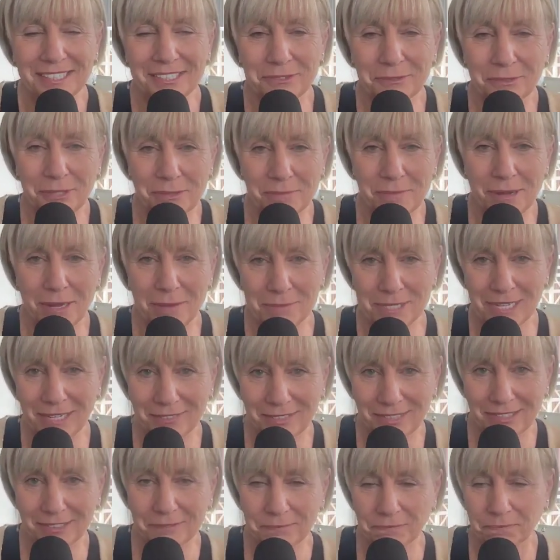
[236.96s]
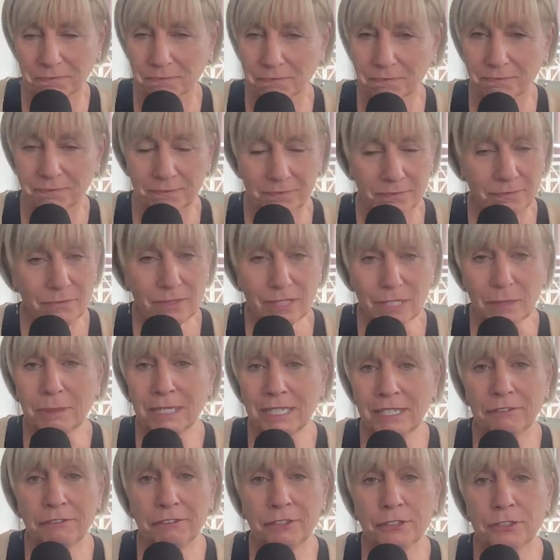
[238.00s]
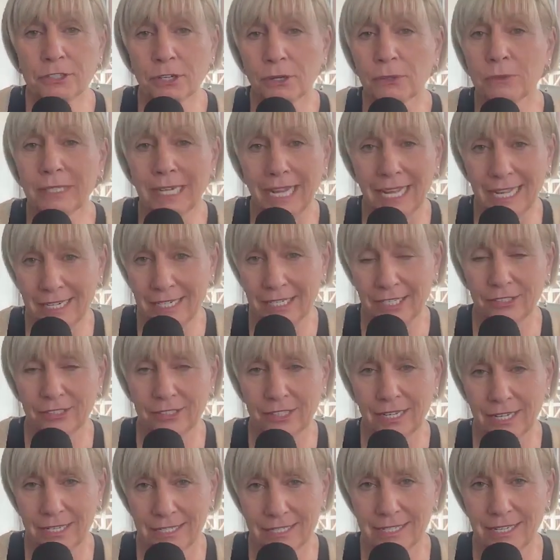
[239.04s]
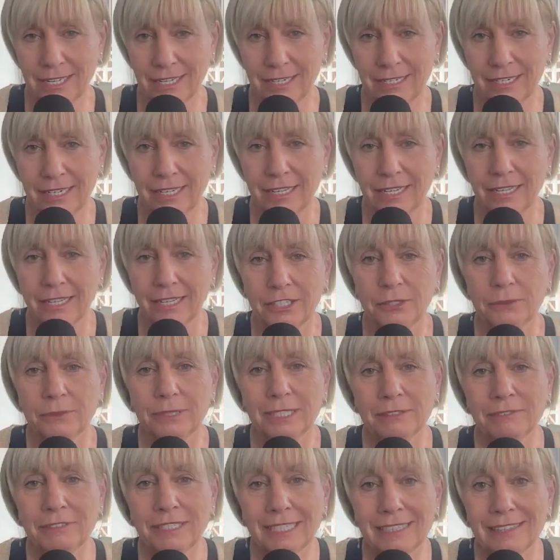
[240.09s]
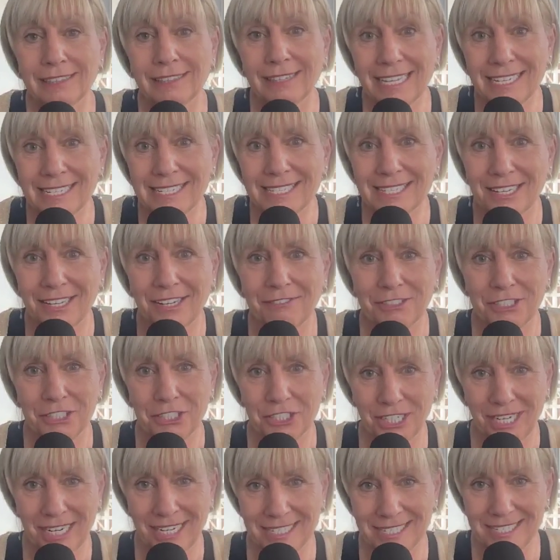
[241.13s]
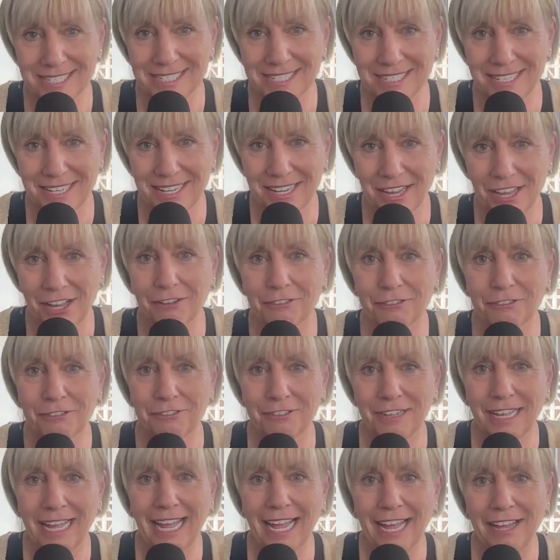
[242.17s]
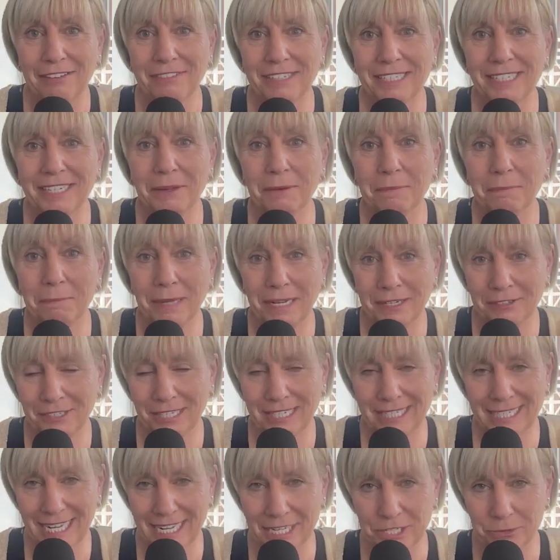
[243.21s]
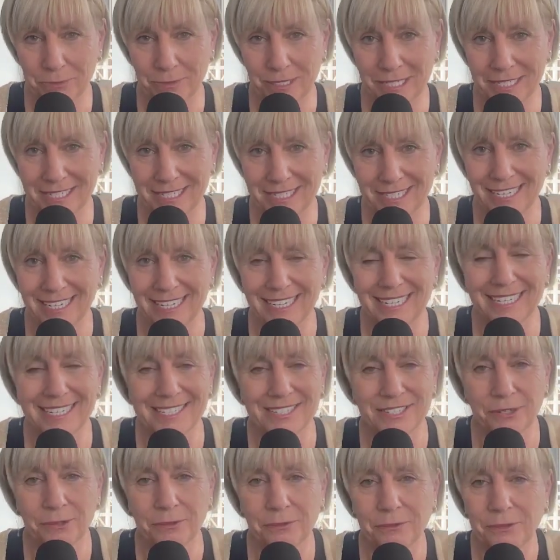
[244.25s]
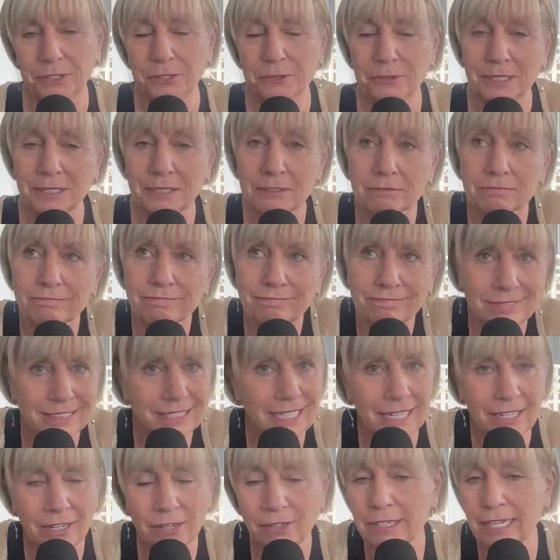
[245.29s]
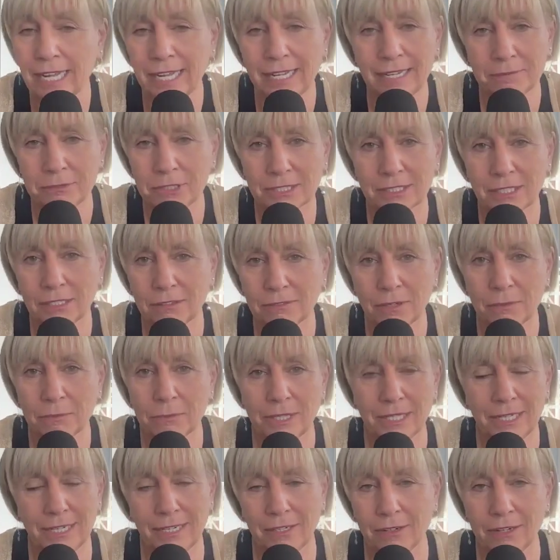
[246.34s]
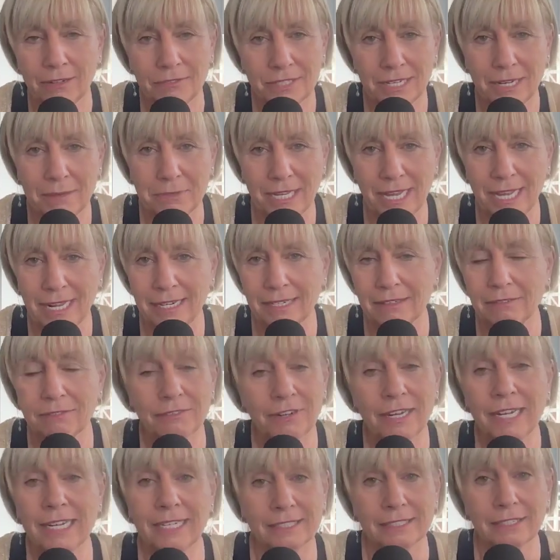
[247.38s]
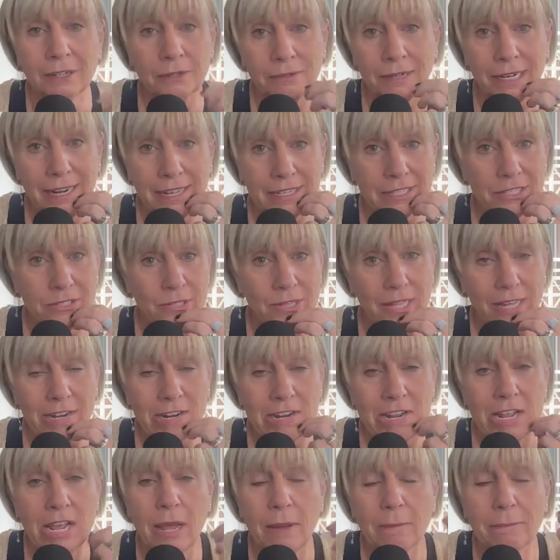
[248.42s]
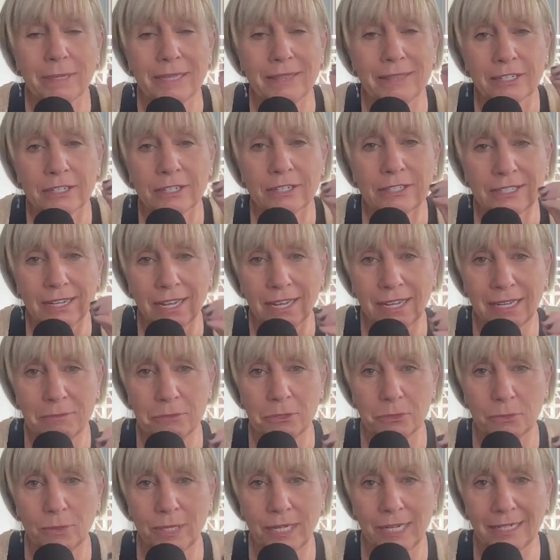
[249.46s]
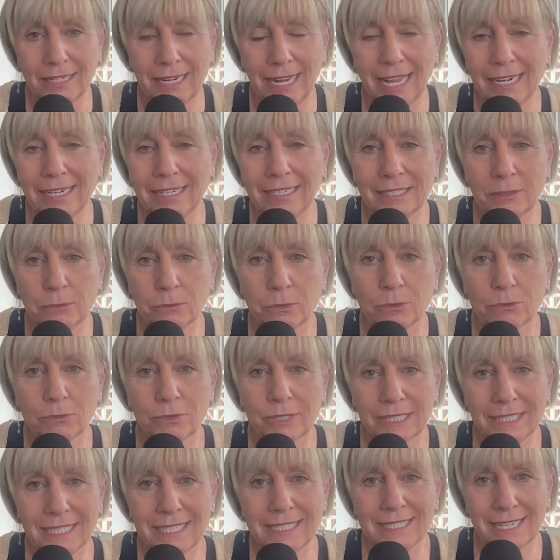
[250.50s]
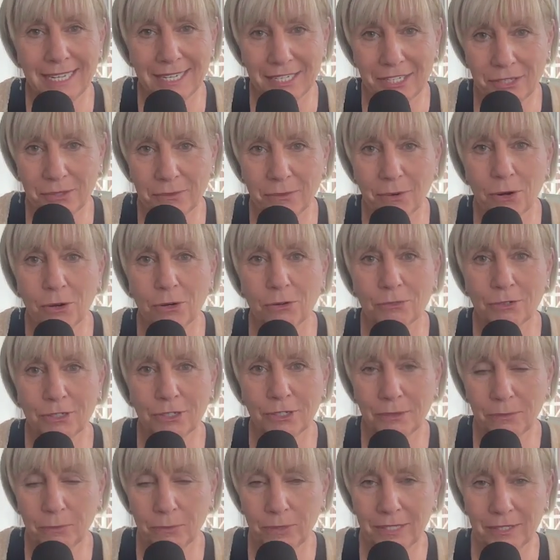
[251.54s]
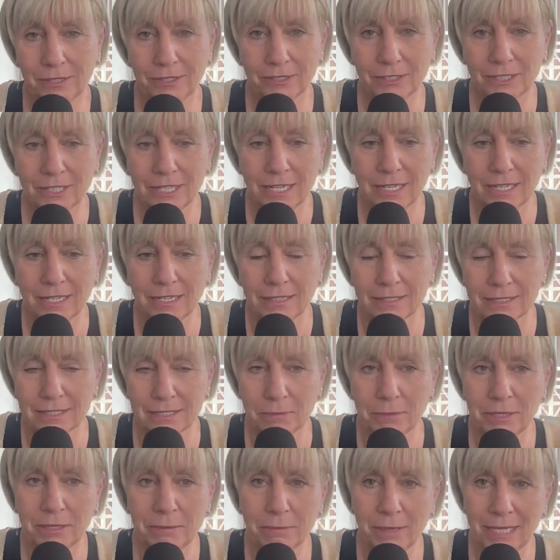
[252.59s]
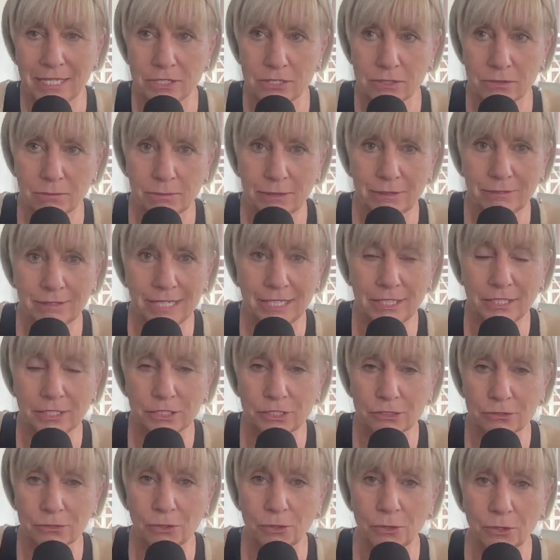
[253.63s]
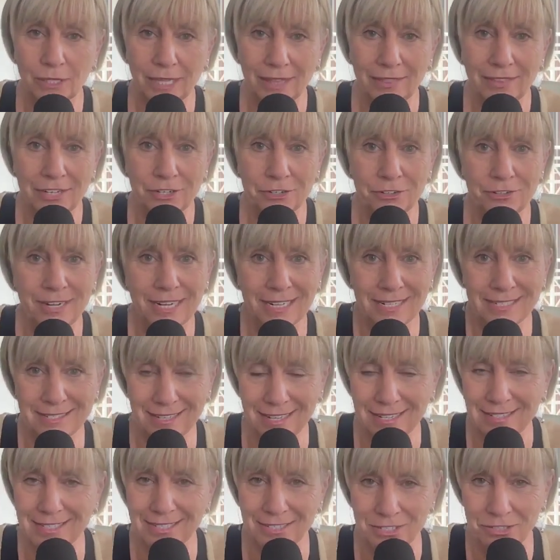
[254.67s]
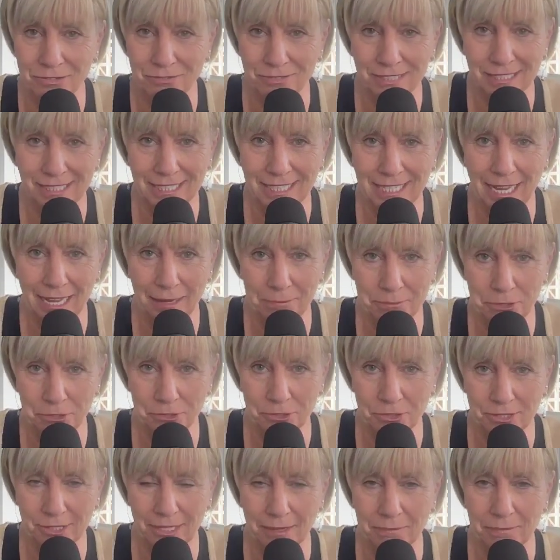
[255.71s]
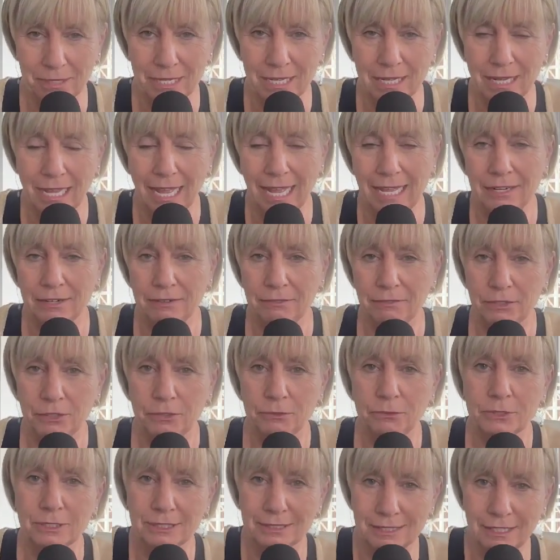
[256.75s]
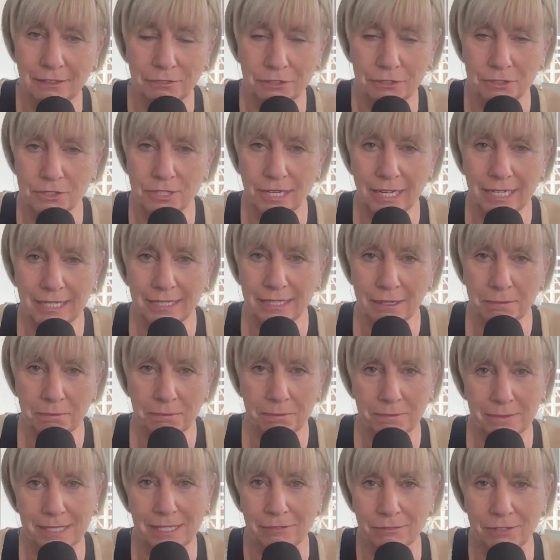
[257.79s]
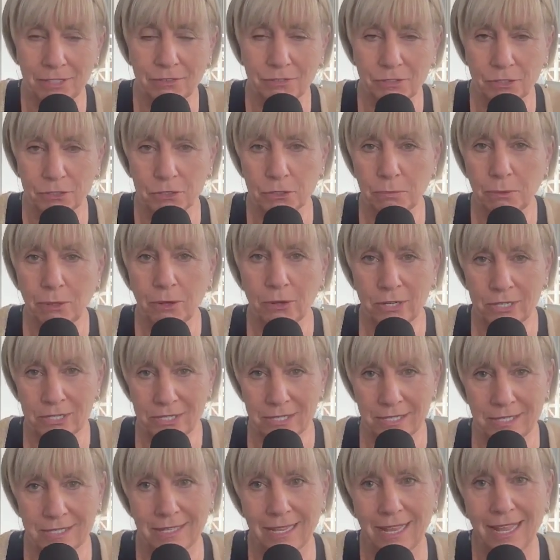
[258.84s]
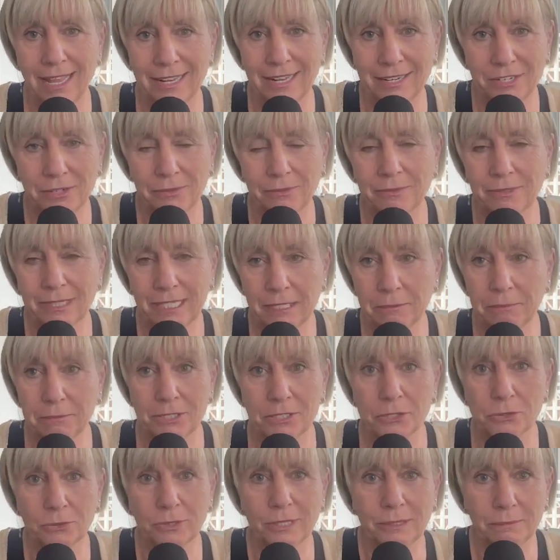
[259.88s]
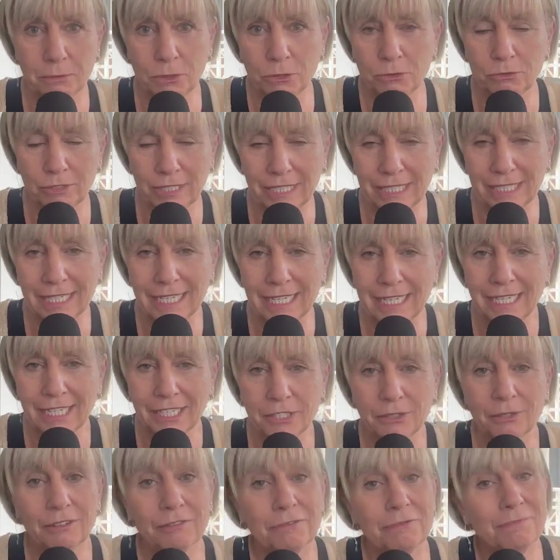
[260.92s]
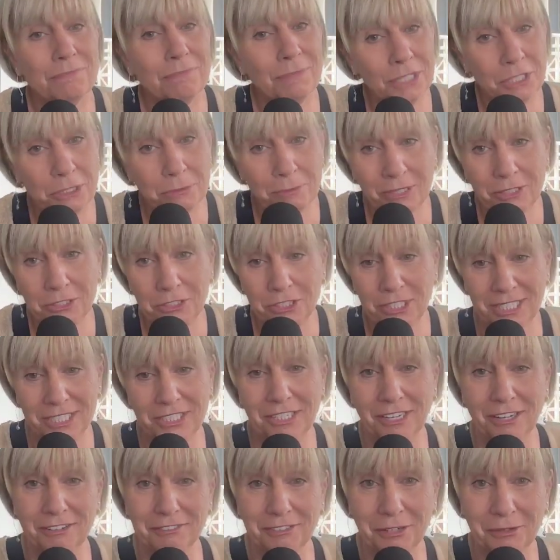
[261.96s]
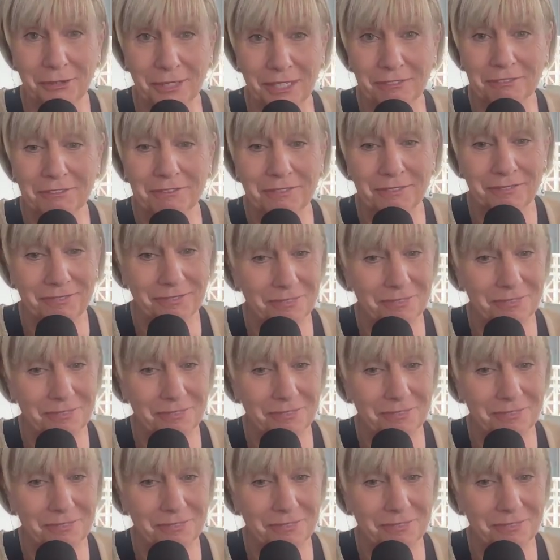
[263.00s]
to all the moms out there. But if you don't edit your content, you give it less of a chance of having better engagement. So you can say, okay, I'm just going to run with it. I don't have time to edit. Fine, go right ahead, do that. But there are times when editing will really take you over, where it'll, somebody might be ready to scroll and then your next sentence really captures them. And if you, if you tighten up, get rid of those pauses and you keep the story moving, you have much better chance of going